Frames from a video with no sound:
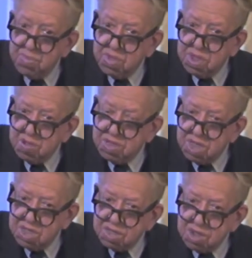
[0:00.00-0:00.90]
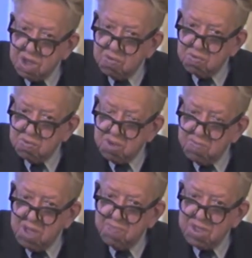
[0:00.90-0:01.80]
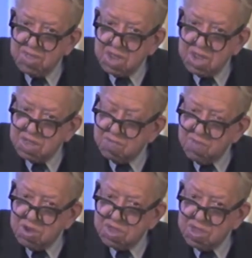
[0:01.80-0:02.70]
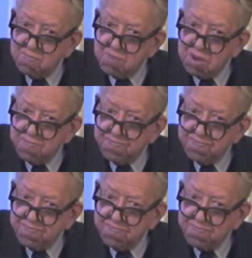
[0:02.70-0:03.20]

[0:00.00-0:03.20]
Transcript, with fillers: So he says, you know what my method is? It's very simple.